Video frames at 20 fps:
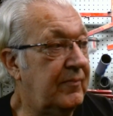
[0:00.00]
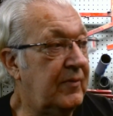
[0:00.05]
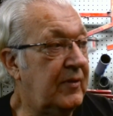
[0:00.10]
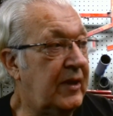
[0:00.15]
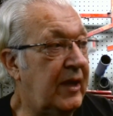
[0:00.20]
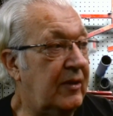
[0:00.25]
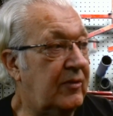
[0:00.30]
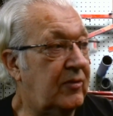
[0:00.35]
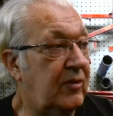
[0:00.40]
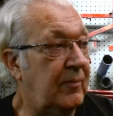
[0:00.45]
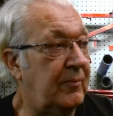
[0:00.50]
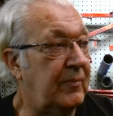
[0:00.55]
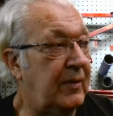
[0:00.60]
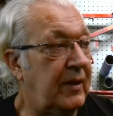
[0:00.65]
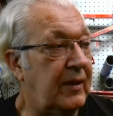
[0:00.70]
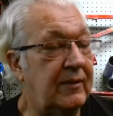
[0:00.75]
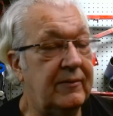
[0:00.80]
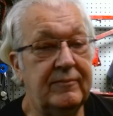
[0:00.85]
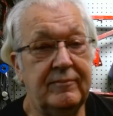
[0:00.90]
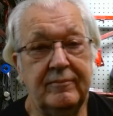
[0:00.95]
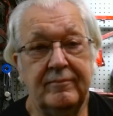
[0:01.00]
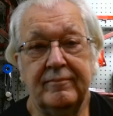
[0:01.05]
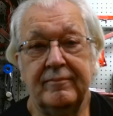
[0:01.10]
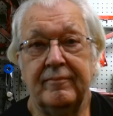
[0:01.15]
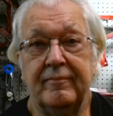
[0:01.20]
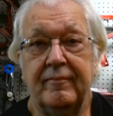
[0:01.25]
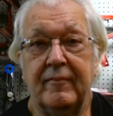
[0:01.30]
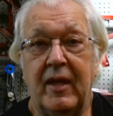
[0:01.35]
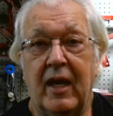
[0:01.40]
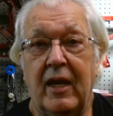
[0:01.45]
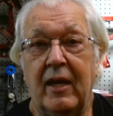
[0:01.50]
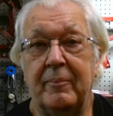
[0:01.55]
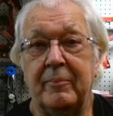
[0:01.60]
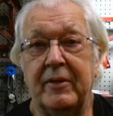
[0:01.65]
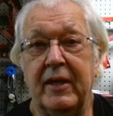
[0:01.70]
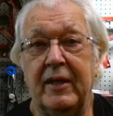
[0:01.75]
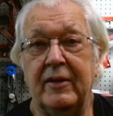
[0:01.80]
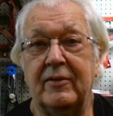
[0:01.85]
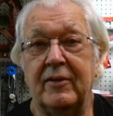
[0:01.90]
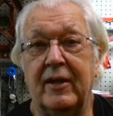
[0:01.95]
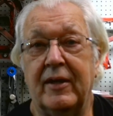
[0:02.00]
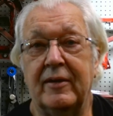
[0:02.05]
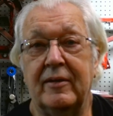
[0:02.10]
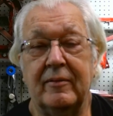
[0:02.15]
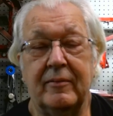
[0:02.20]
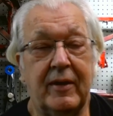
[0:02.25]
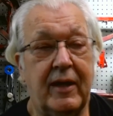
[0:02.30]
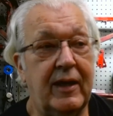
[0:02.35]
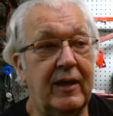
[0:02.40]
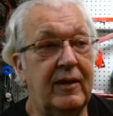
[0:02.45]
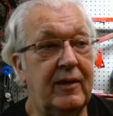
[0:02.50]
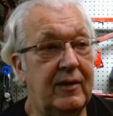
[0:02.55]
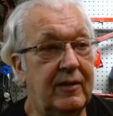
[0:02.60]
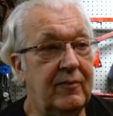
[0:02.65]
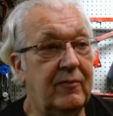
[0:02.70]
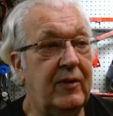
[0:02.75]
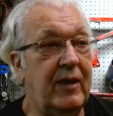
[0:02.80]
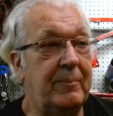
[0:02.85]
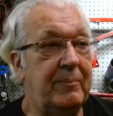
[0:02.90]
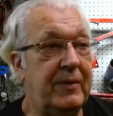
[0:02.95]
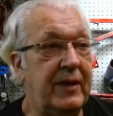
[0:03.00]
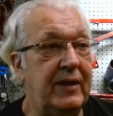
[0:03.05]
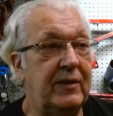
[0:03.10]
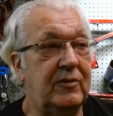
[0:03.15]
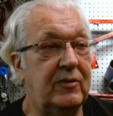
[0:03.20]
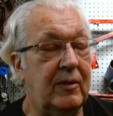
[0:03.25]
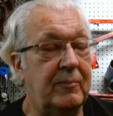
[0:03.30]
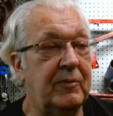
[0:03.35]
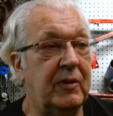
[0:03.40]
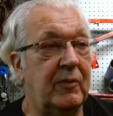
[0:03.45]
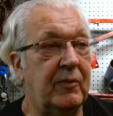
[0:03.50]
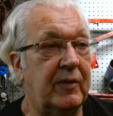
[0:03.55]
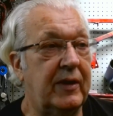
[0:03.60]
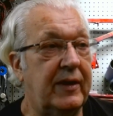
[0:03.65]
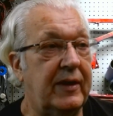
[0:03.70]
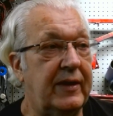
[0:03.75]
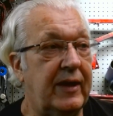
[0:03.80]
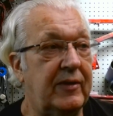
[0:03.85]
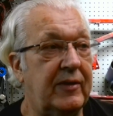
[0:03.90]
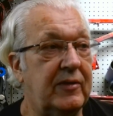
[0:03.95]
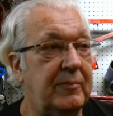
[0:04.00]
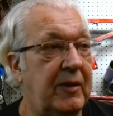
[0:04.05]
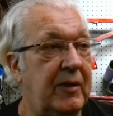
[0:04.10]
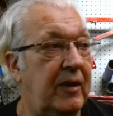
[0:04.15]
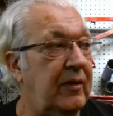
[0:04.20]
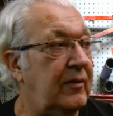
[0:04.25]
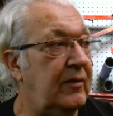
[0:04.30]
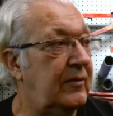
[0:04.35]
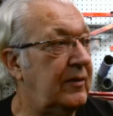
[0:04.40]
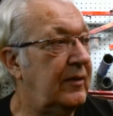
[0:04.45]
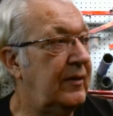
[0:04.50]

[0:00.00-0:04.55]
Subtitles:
get some updates onto my webpage. So I'm going to work on that tomorrow.